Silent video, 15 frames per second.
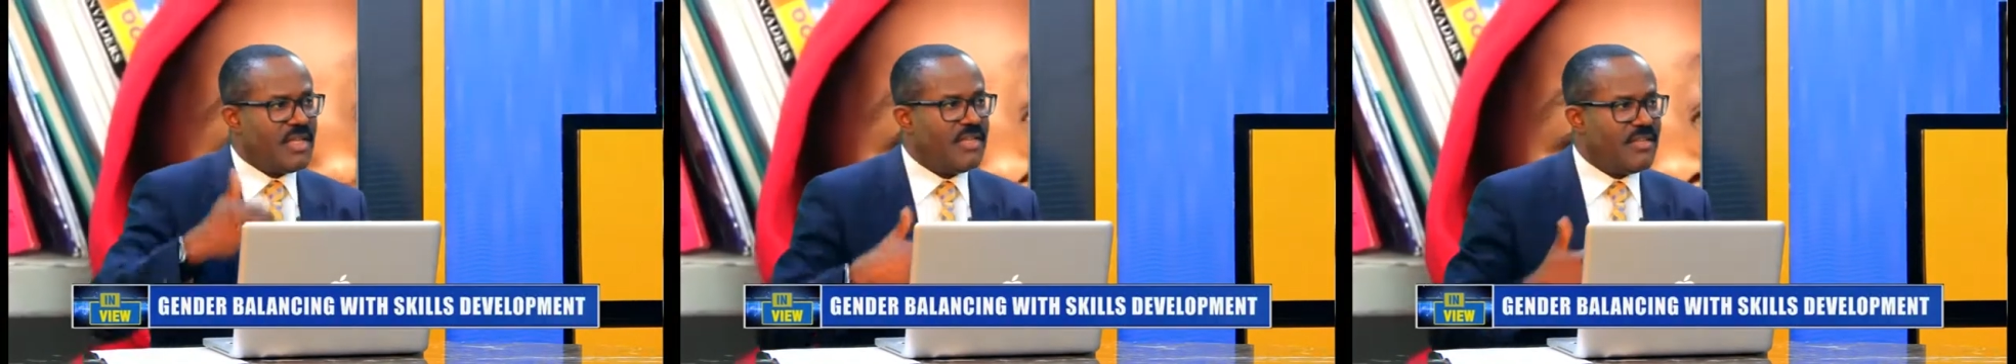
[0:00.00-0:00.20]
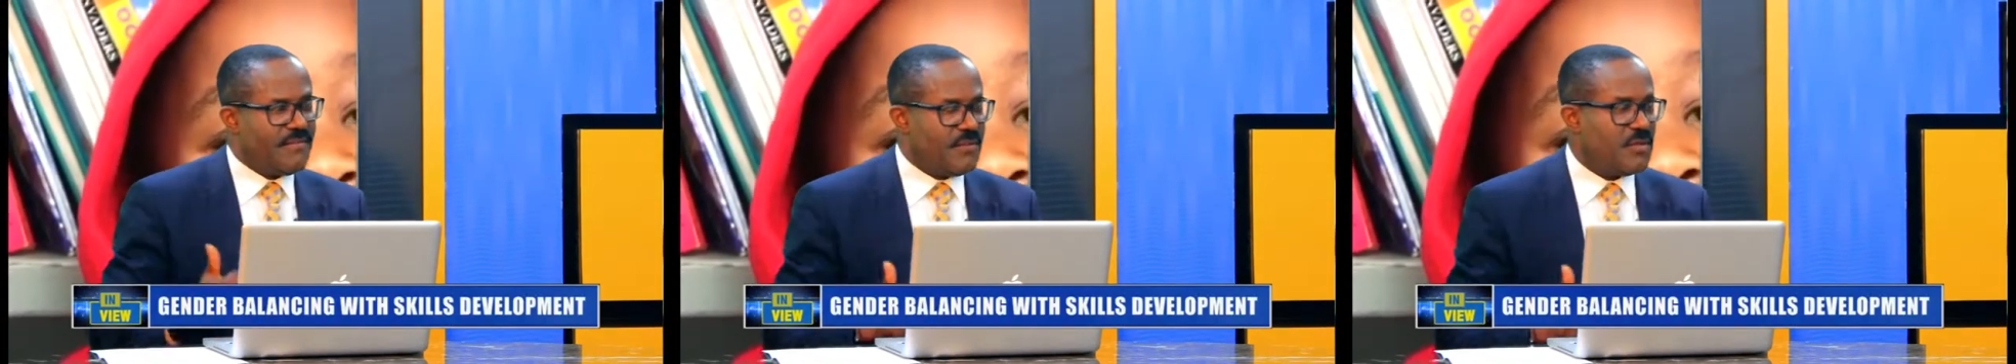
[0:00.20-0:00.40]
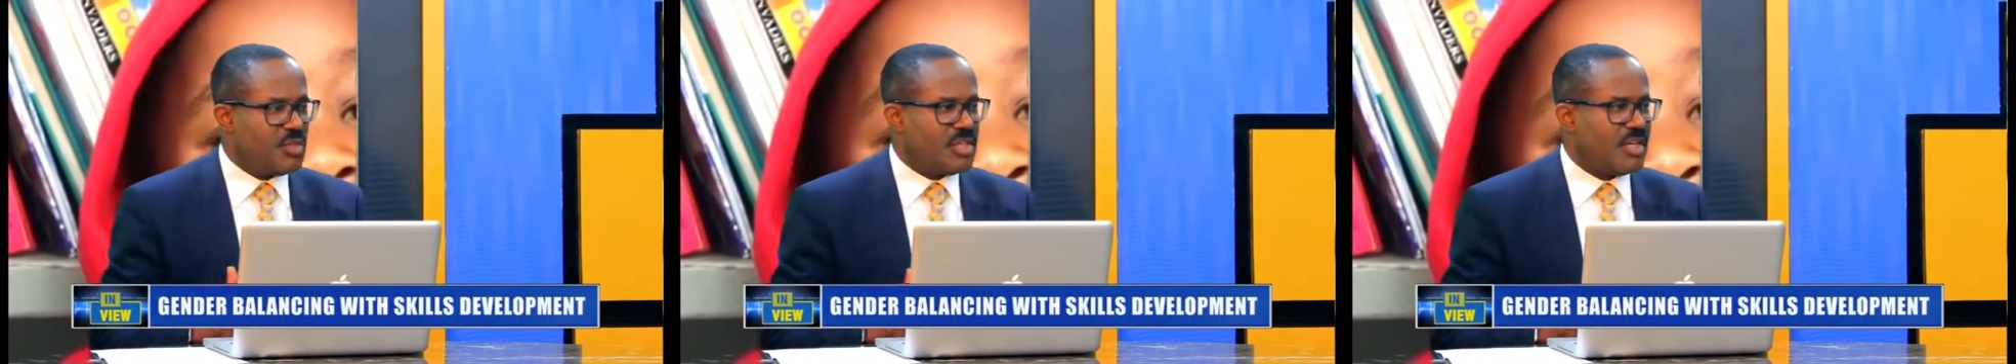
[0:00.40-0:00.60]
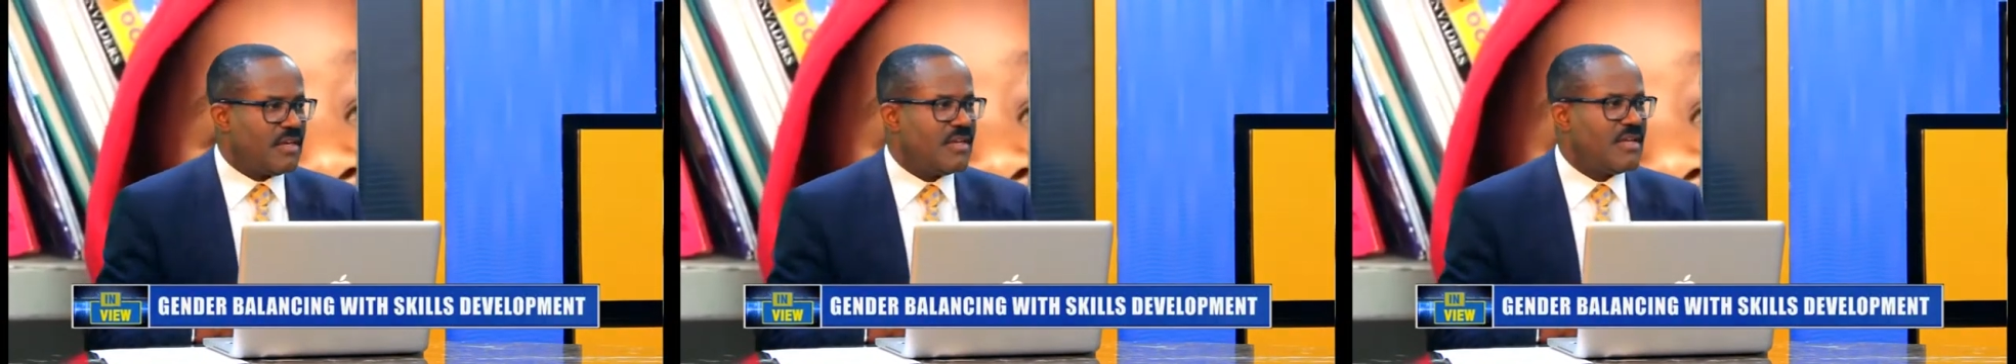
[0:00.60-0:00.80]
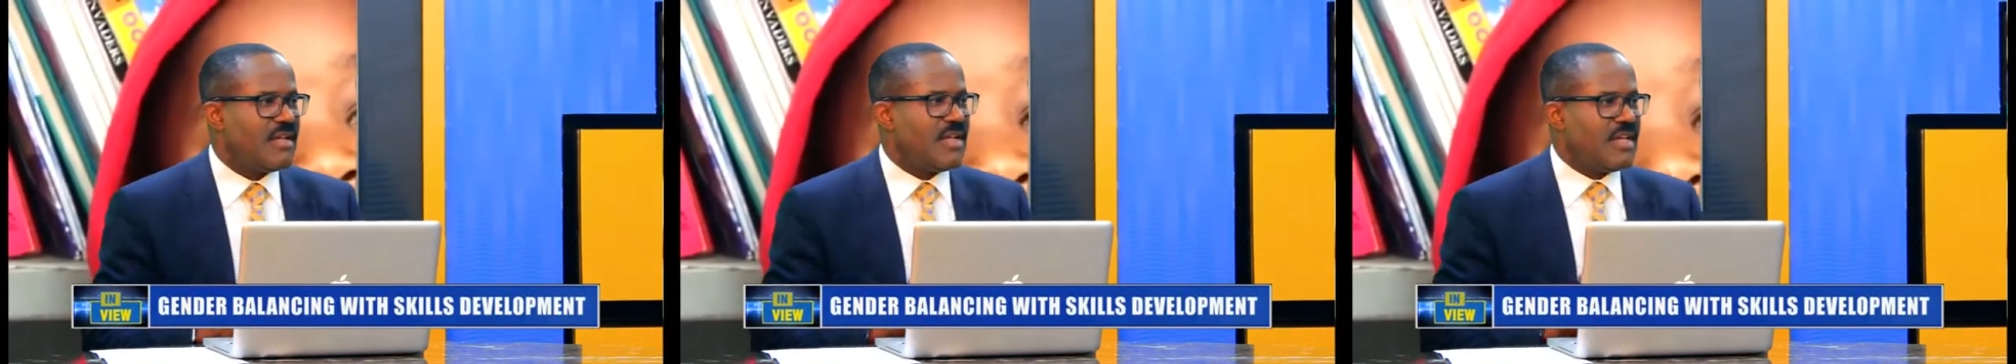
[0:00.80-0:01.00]
in the future,
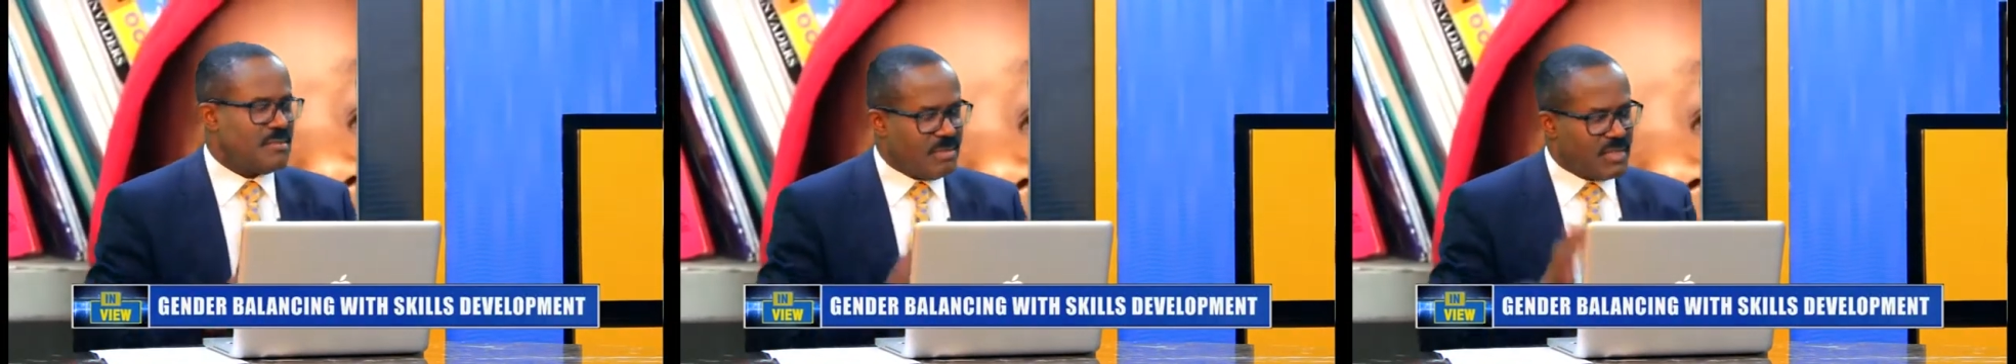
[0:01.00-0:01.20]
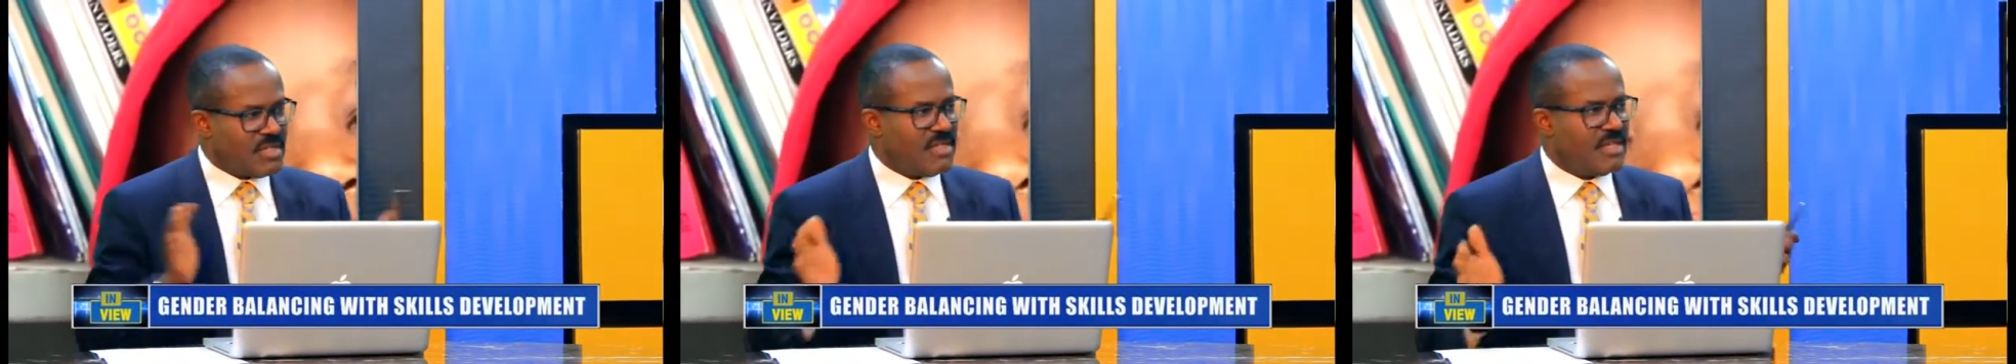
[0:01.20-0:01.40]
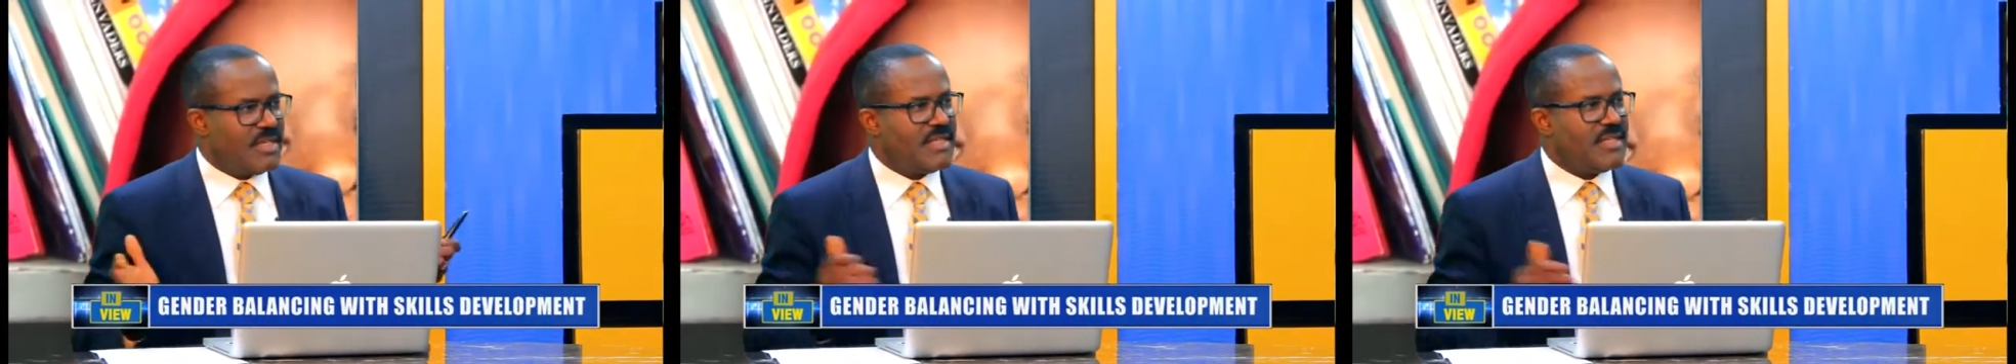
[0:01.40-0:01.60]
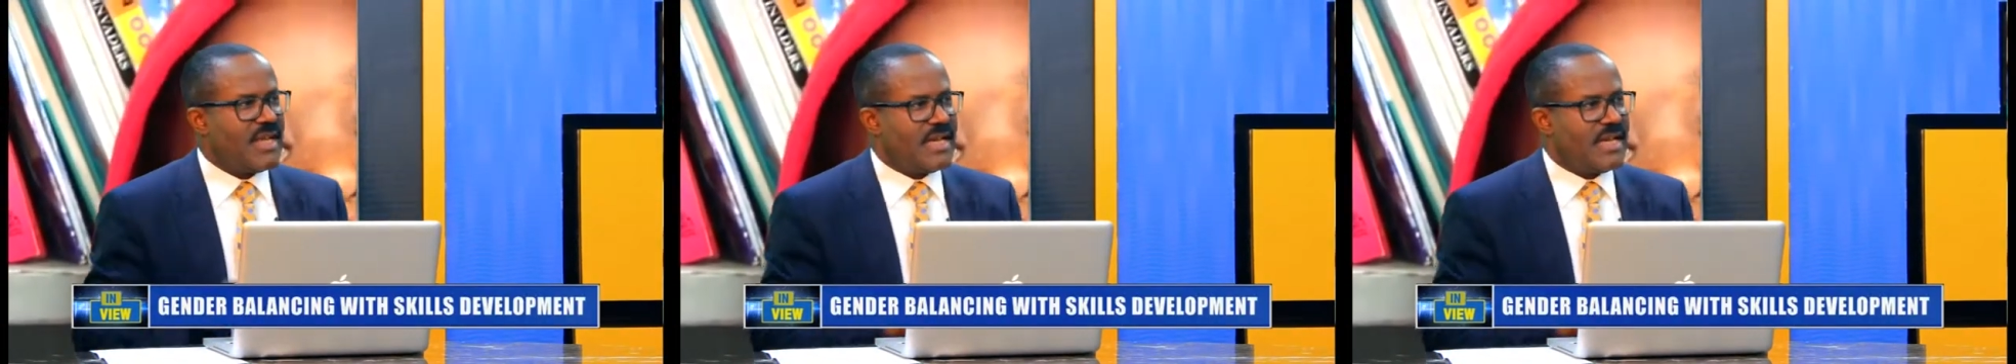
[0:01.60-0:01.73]
mm-hmm. especially in the